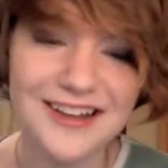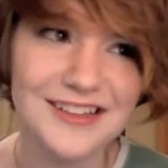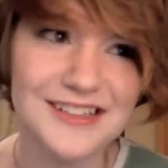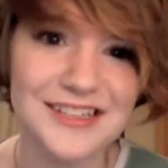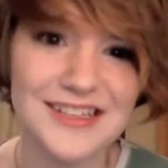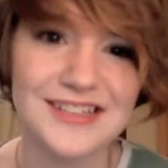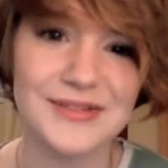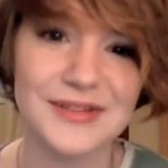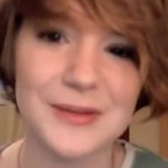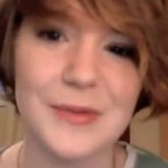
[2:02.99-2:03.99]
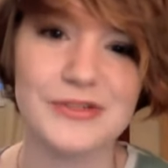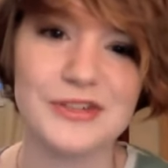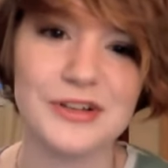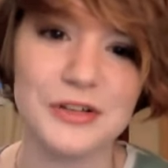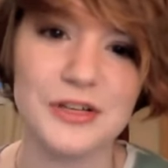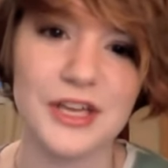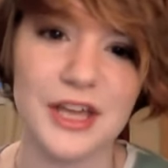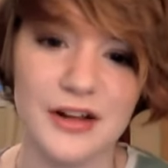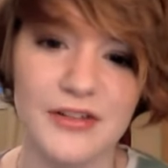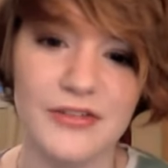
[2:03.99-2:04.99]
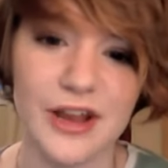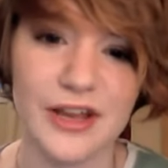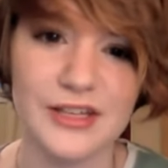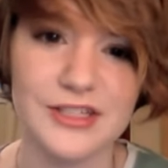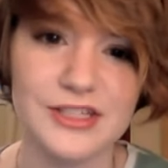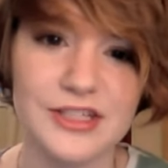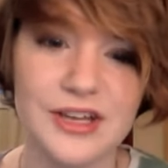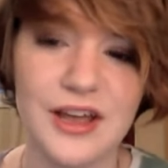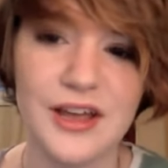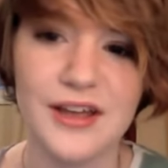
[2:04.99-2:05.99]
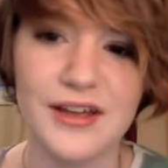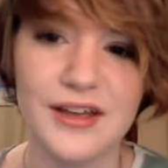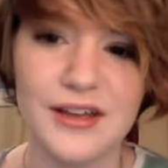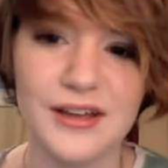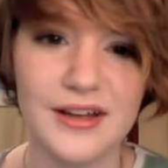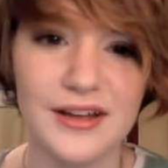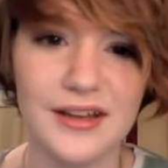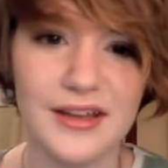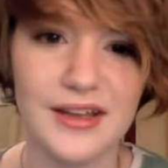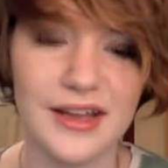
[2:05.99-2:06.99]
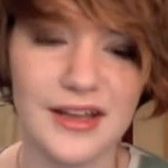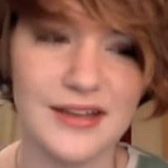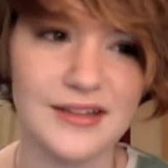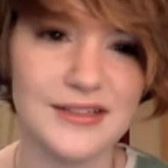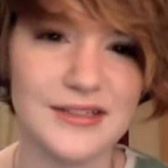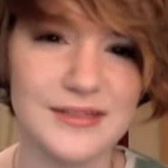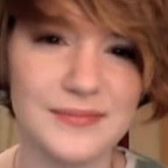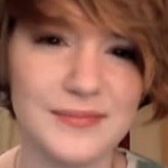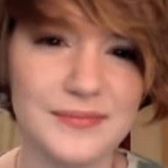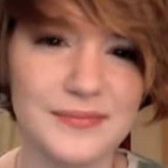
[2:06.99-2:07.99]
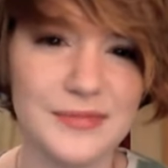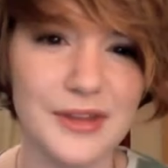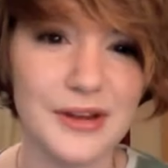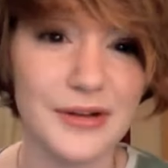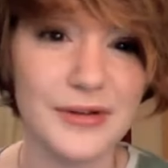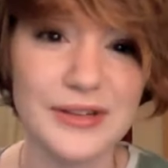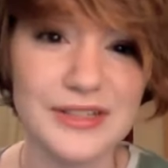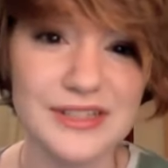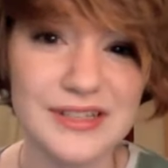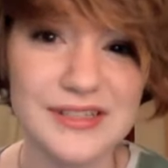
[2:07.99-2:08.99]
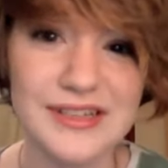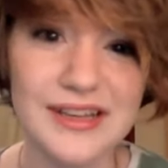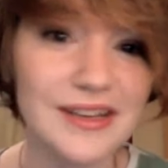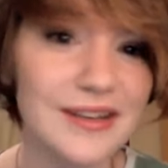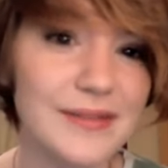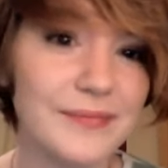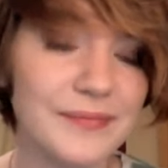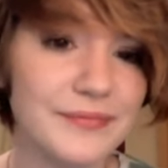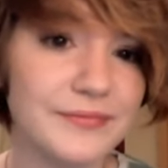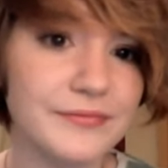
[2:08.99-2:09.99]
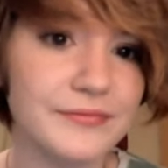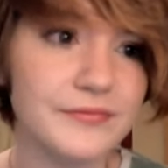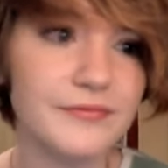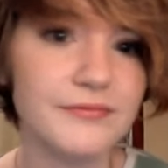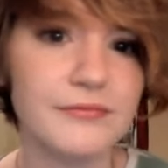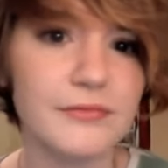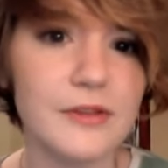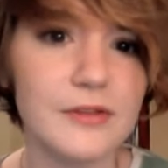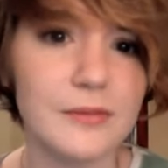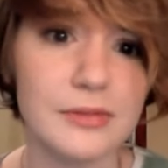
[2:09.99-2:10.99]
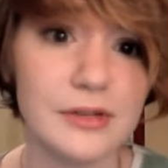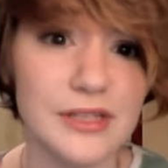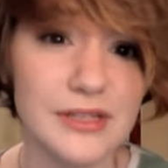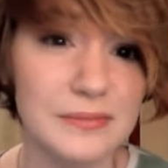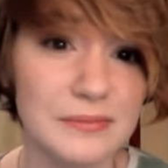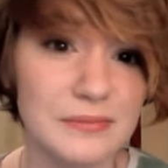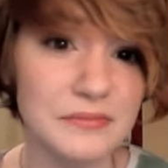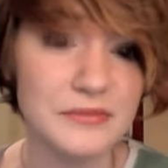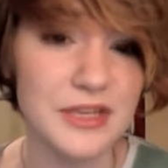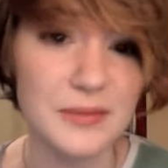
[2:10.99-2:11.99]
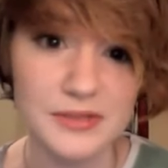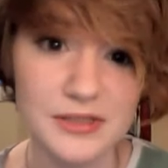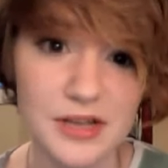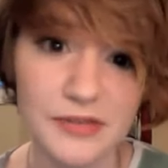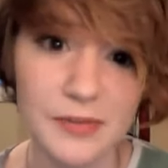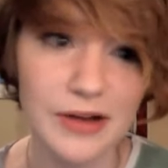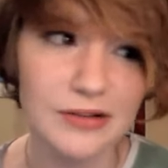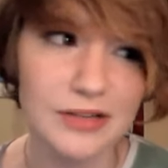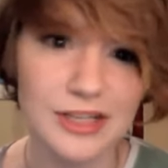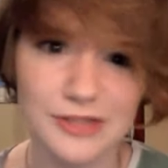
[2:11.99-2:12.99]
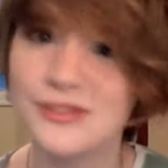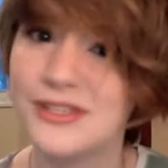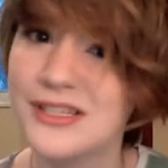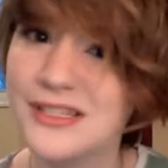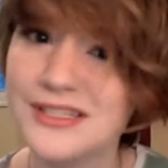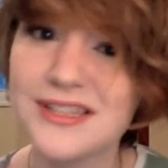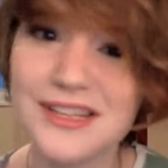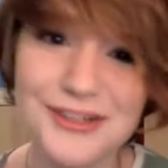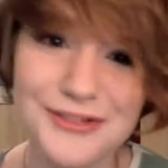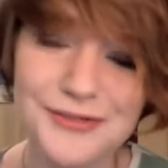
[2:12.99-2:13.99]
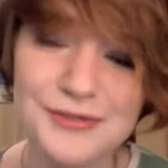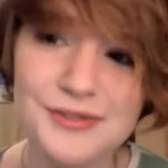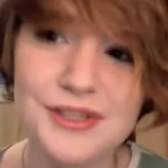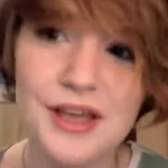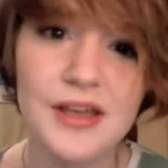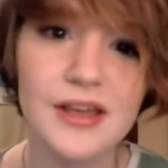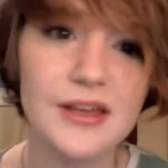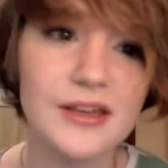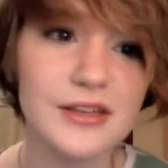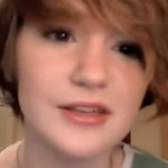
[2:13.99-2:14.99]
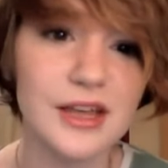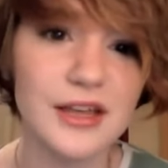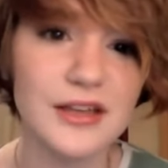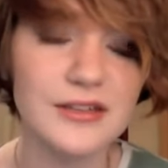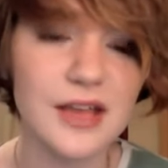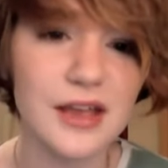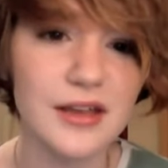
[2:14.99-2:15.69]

because he gets really emotional looking at all the wreckage. And you know, he says like some pretty deep stuff about like you see this in the news and